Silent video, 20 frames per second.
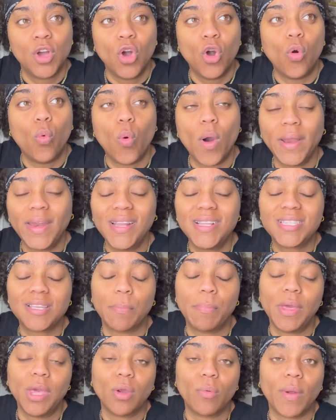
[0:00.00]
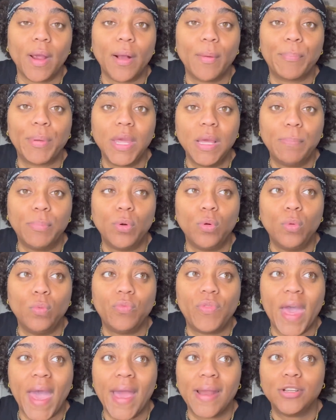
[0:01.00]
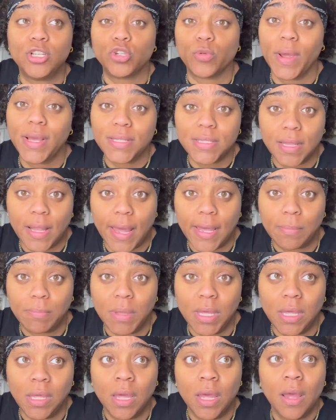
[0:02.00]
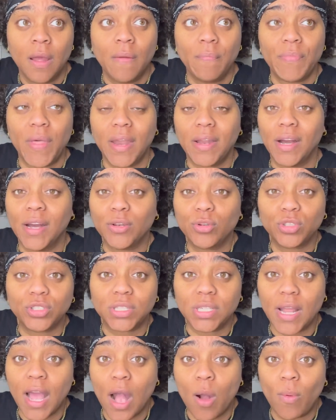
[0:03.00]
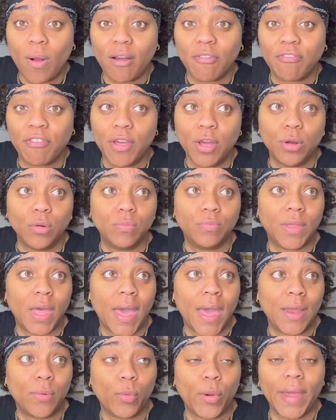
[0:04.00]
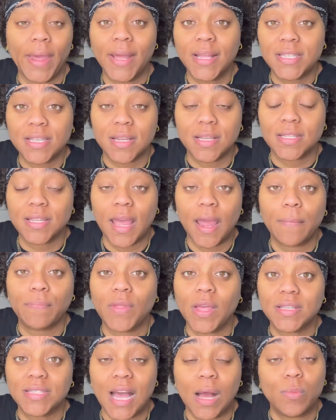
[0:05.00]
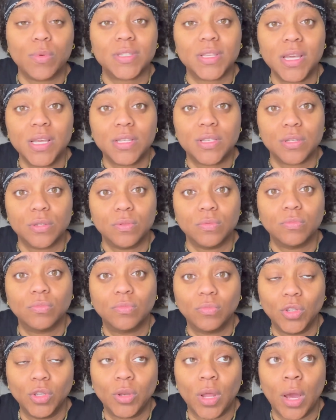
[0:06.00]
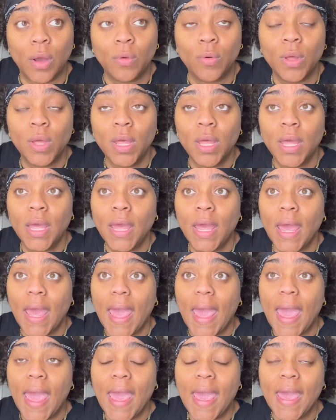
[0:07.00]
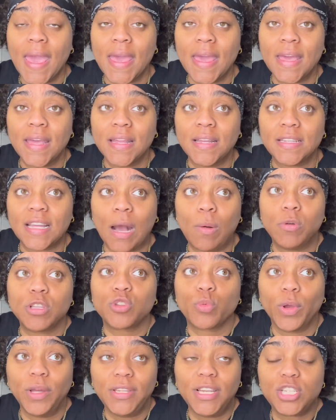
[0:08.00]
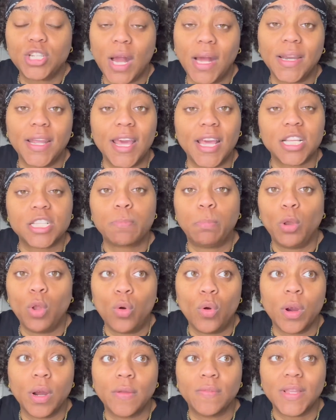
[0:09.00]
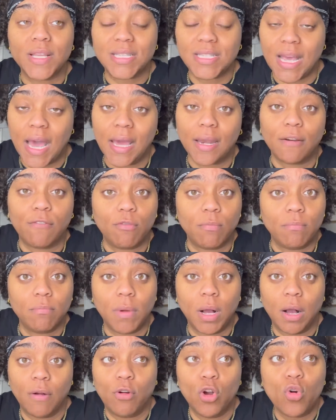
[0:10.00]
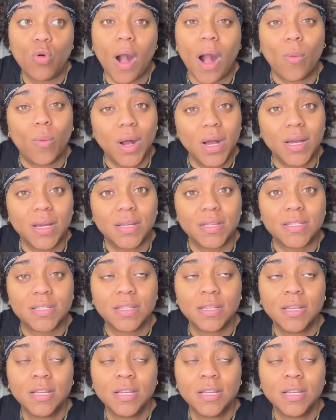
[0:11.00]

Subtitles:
wanting to be around people that dressed like me, that understood how I felt, that were into the same things I was into, and I was really trying to explore this side of who I was.